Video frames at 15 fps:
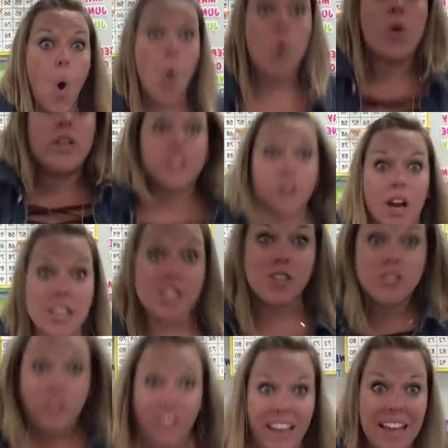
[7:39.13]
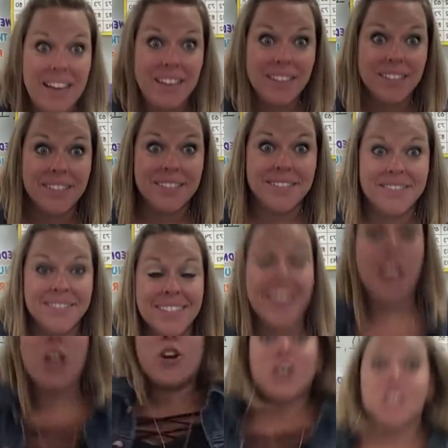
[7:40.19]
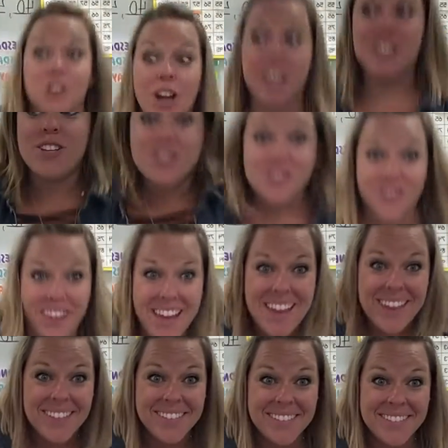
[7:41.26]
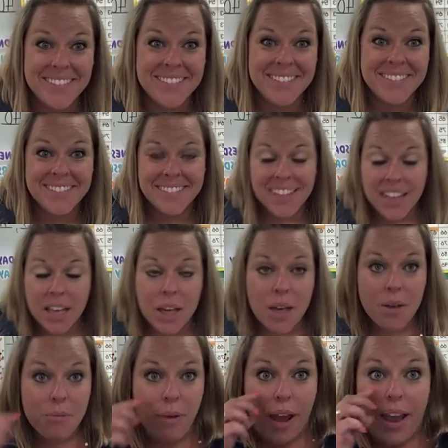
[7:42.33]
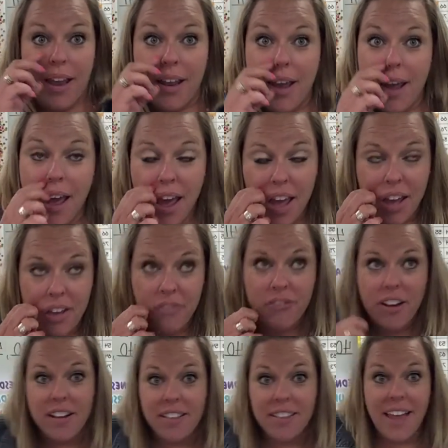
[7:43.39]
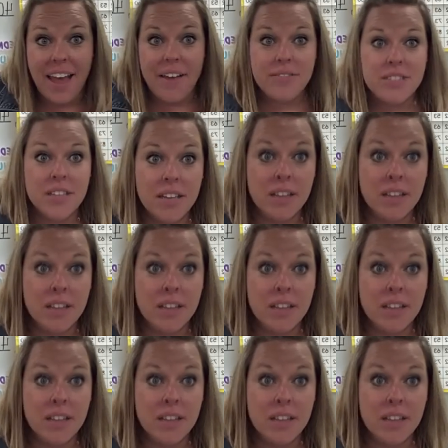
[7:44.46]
Crisscross those feet. Crisscross those feet. Right in front and left.